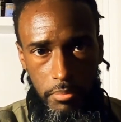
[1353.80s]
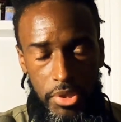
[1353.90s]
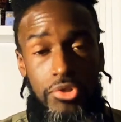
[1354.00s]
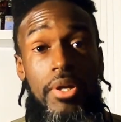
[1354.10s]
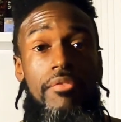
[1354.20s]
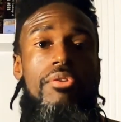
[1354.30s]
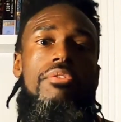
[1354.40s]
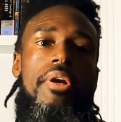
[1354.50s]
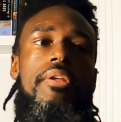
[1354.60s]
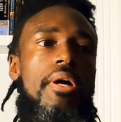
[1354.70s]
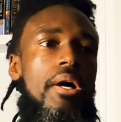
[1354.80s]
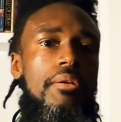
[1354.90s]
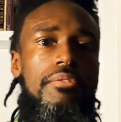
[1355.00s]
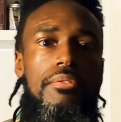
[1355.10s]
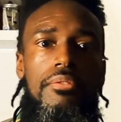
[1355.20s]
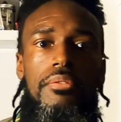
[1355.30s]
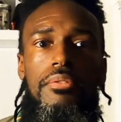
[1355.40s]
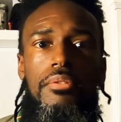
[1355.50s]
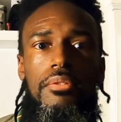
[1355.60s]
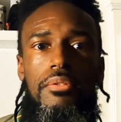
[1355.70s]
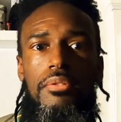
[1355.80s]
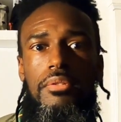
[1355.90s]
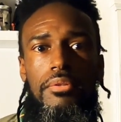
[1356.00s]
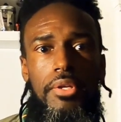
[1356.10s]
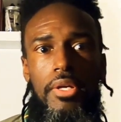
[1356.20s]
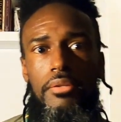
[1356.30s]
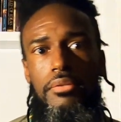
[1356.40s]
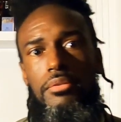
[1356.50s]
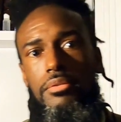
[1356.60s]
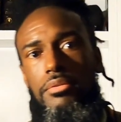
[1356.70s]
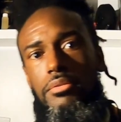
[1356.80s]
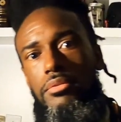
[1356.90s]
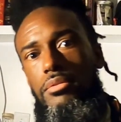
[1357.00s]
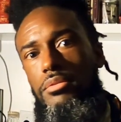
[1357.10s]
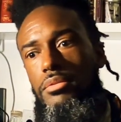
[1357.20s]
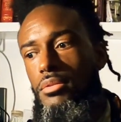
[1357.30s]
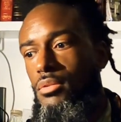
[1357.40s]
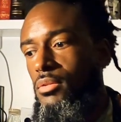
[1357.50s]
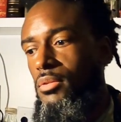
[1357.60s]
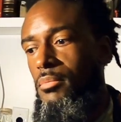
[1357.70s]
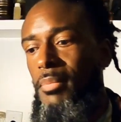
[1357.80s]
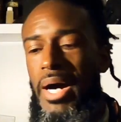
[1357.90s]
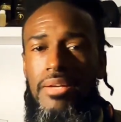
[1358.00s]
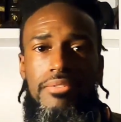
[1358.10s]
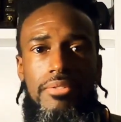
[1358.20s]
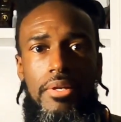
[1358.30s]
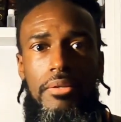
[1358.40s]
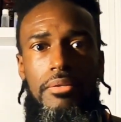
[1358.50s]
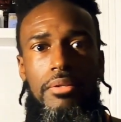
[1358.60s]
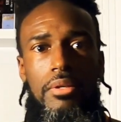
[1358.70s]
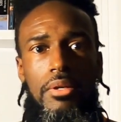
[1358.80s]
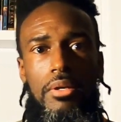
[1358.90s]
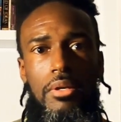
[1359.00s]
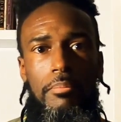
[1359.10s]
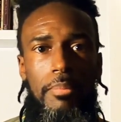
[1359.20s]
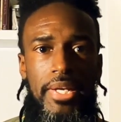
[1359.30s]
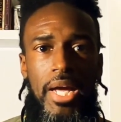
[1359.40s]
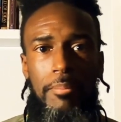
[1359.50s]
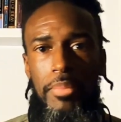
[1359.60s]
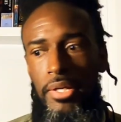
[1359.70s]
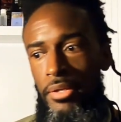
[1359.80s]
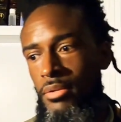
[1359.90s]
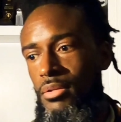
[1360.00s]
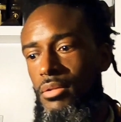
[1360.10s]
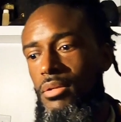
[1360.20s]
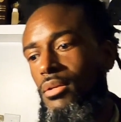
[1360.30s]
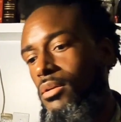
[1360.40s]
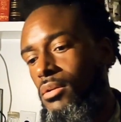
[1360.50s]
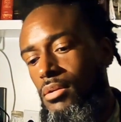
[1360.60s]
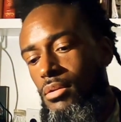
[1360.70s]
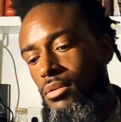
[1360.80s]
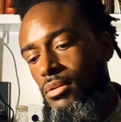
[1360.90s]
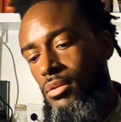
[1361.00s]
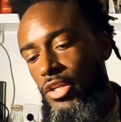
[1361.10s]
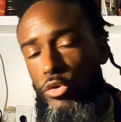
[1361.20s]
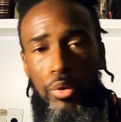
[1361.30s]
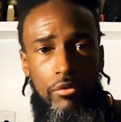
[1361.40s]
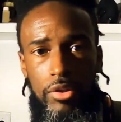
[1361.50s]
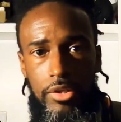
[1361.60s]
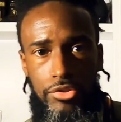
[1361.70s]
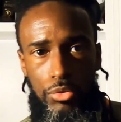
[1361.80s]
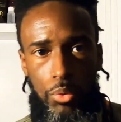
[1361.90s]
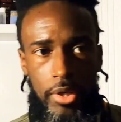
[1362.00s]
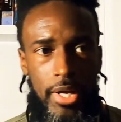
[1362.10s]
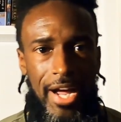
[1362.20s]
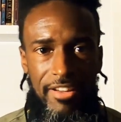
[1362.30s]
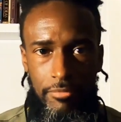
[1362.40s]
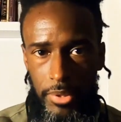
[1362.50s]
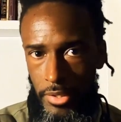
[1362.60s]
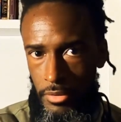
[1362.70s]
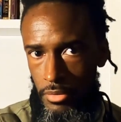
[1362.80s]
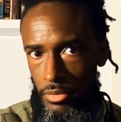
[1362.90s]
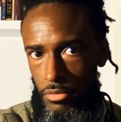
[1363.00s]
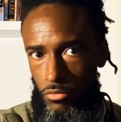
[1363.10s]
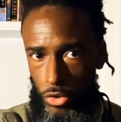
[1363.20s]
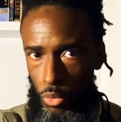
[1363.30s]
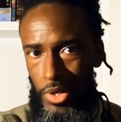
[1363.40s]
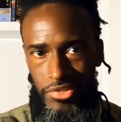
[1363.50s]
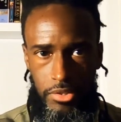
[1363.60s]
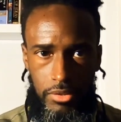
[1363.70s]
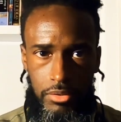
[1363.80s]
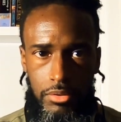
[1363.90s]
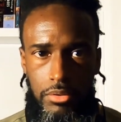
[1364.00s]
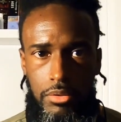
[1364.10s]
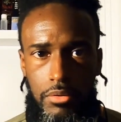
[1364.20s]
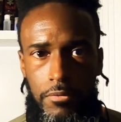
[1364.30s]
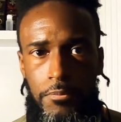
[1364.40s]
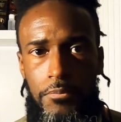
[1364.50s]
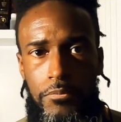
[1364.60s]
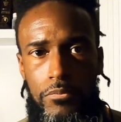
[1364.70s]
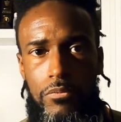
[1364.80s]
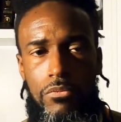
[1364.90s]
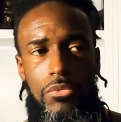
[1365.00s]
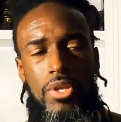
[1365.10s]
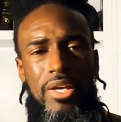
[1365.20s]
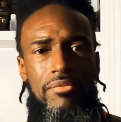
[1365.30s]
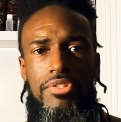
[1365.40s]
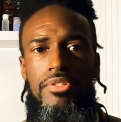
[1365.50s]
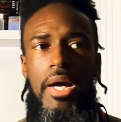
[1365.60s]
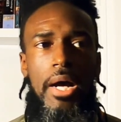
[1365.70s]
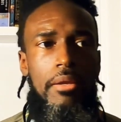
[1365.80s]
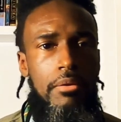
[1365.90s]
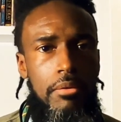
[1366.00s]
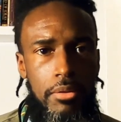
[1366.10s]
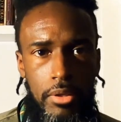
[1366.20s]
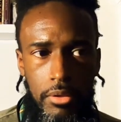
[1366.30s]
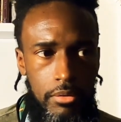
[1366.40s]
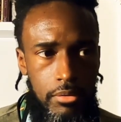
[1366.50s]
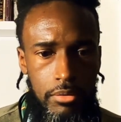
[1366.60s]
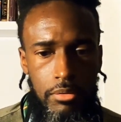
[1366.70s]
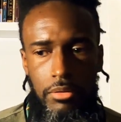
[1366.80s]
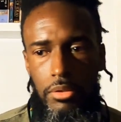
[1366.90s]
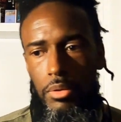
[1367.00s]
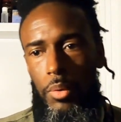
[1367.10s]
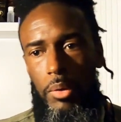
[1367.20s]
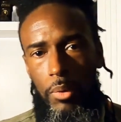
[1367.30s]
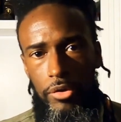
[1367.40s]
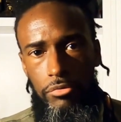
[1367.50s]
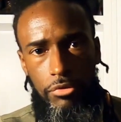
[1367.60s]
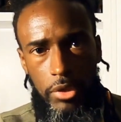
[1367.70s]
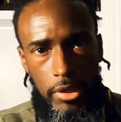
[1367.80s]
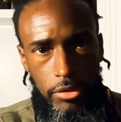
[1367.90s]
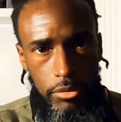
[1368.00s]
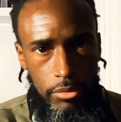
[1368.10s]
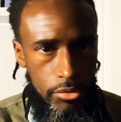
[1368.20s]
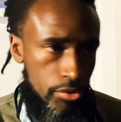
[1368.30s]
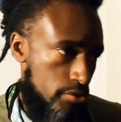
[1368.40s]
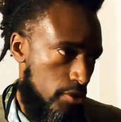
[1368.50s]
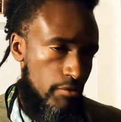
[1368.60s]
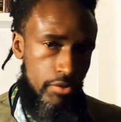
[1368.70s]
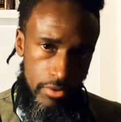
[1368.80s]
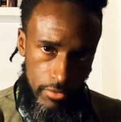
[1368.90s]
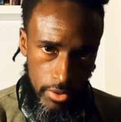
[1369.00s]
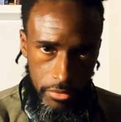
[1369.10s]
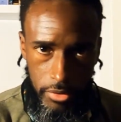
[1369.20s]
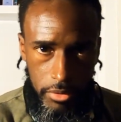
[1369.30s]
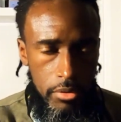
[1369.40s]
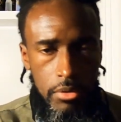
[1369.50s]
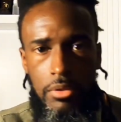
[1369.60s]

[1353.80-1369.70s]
But you have to recognize that mindset may not be equivalent to what I've been requesting. And if it's not, then why do you feel like you're deserving of that thing?